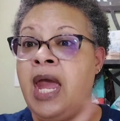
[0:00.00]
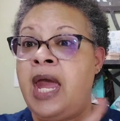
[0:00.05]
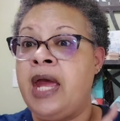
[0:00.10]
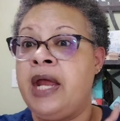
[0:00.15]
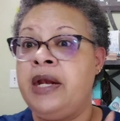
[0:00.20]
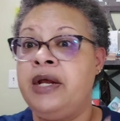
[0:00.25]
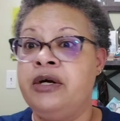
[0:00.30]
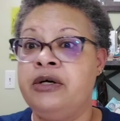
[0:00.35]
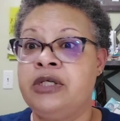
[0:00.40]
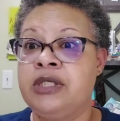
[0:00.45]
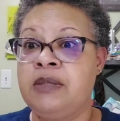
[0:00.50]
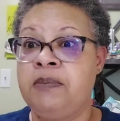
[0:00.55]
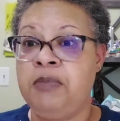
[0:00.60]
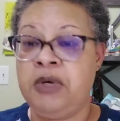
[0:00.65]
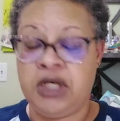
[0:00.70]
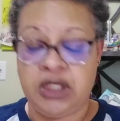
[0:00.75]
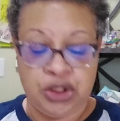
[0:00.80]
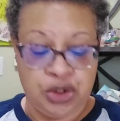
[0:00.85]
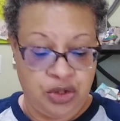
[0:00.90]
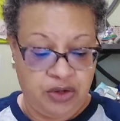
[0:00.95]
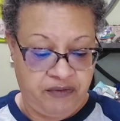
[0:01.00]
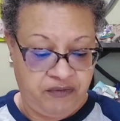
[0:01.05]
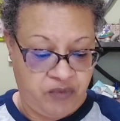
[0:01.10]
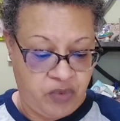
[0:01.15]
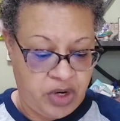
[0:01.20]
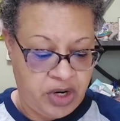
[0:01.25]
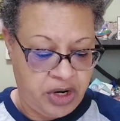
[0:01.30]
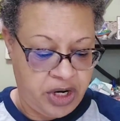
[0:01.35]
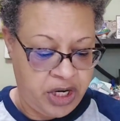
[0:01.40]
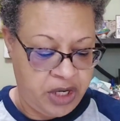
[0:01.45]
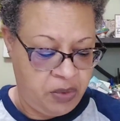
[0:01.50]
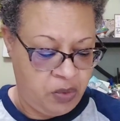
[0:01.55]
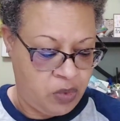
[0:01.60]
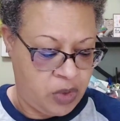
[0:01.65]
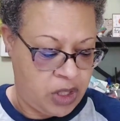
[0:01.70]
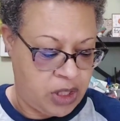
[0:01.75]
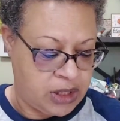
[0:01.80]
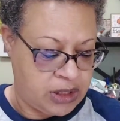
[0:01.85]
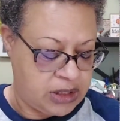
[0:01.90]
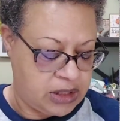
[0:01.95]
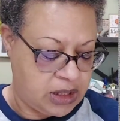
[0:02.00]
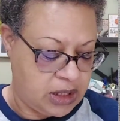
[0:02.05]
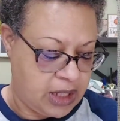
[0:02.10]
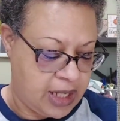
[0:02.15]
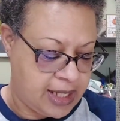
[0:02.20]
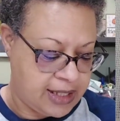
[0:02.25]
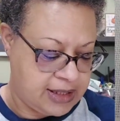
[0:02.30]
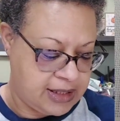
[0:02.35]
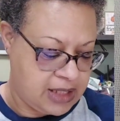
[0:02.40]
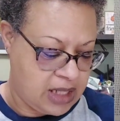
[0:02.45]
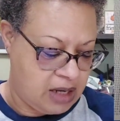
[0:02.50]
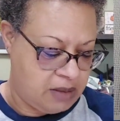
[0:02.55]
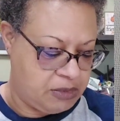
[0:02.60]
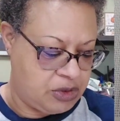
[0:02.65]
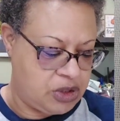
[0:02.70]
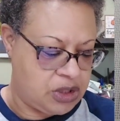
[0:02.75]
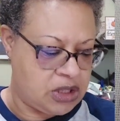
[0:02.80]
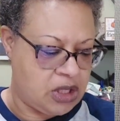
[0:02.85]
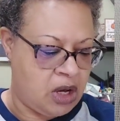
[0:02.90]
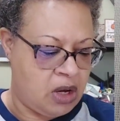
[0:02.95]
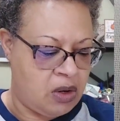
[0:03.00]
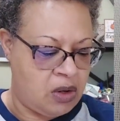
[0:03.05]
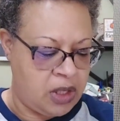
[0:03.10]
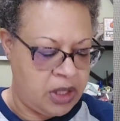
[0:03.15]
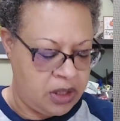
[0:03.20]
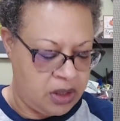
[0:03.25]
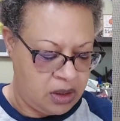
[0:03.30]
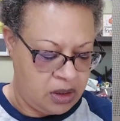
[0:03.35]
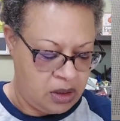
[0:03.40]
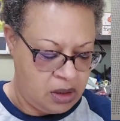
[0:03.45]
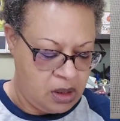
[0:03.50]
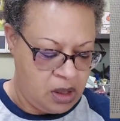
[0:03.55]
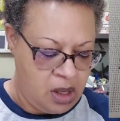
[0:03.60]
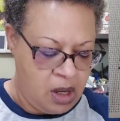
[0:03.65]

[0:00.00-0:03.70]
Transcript: And here's a picture of where it was the last time you saw it.